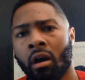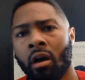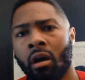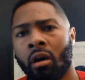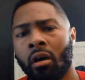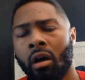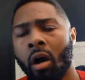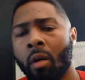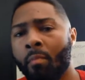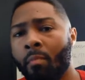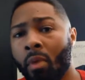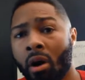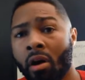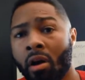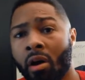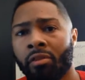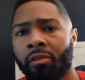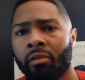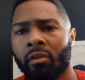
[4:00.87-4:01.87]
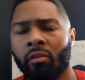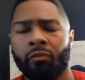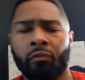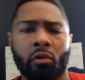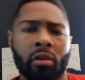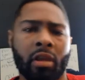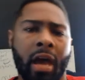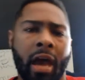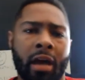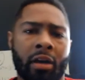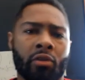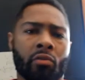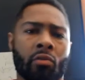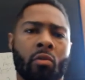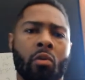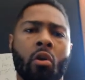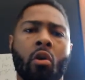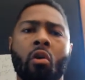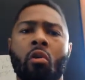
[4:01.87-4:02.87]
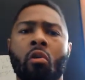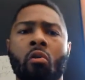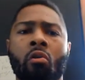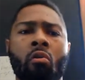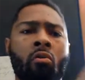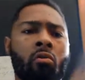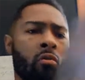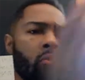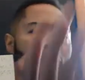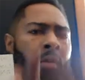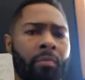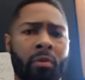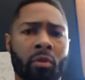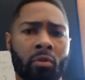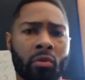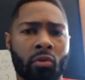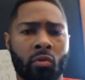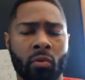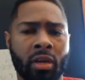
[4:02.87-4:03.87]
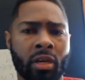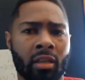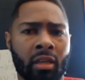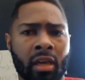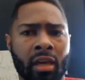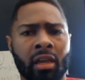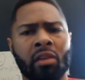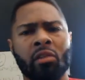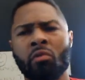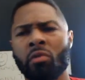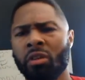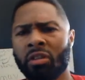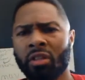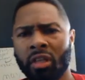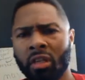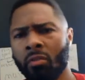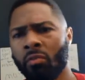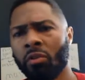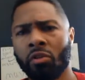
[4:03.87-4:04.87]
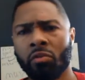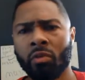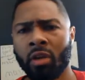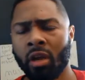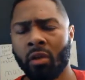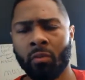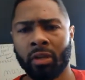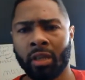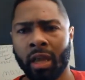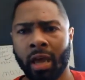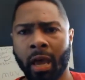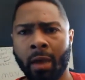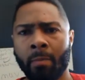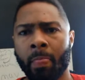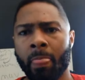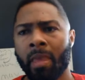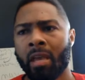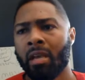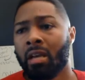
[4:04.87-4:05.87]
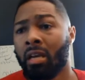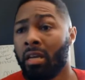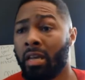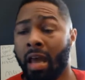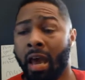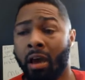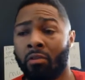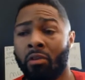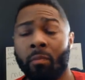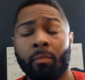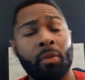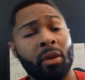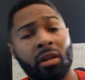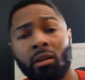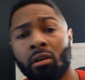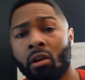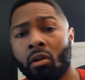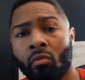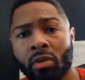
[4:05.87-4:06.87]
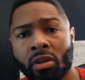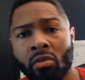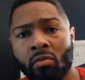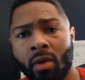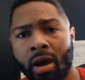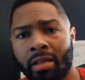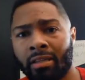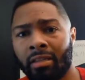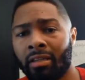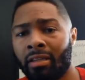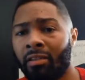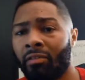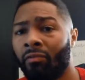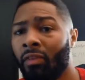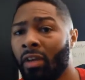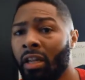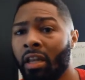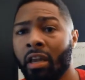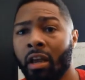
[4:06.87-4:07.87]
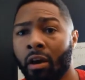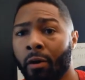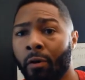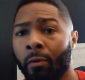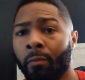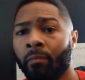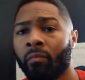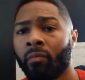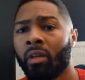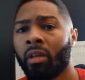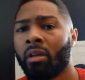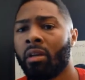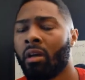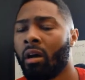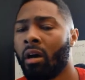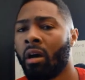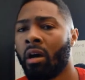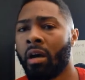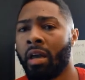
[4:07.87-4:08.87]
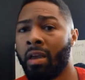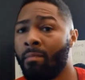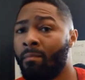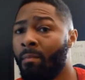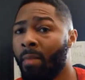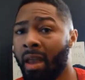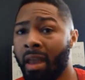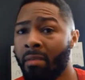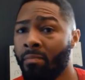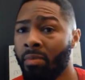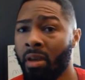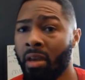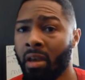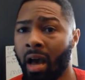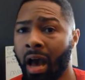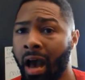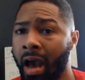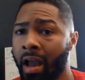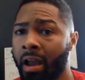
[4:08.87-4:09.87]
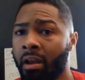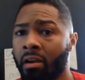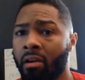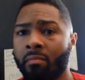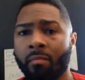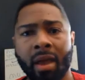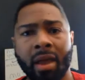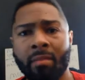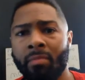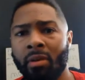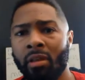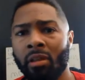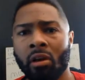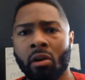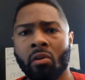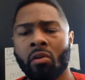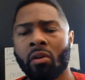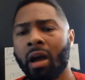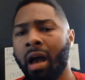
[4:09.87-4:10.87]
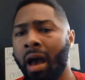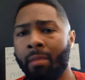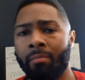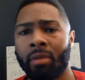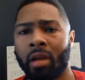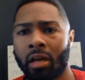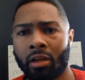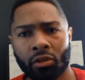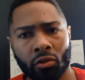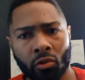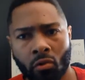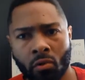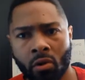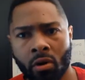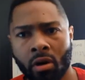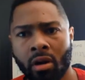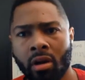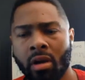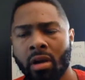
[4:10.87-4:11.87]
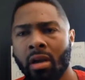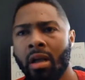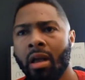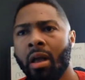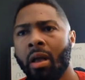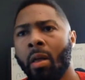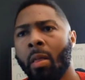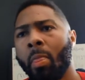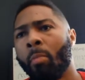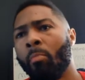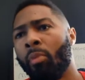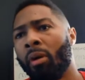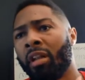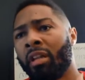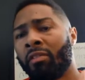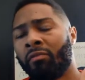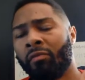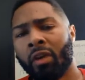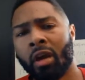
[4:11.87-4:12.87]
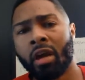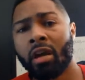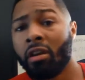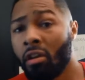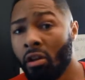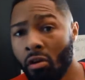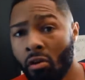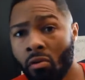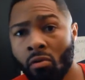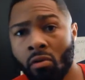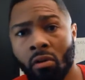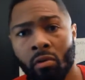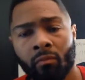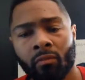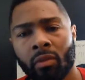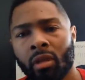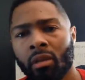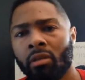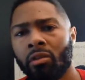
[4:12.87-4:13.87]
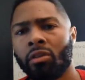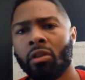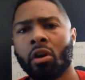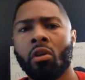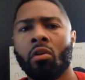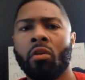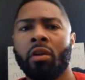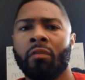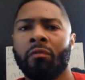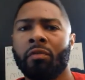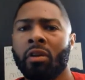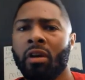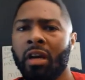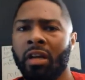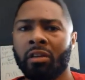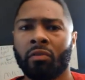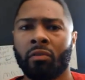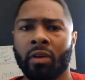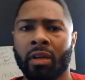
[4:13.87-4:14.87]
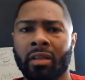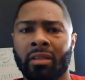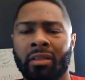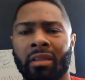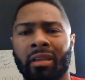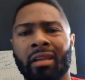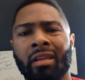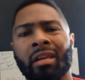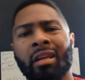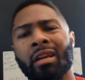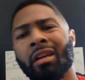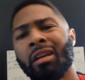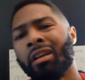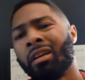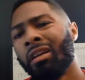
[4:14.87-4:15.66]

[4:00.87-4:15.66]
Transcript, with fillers: uh, a month for the actual whole Crypto Suite thing, and you can see what you get with that. Now, depending on when you're watching this video, Uh, it may be higher, may be lower, I'm not sure, but it's very new. So if you're interested,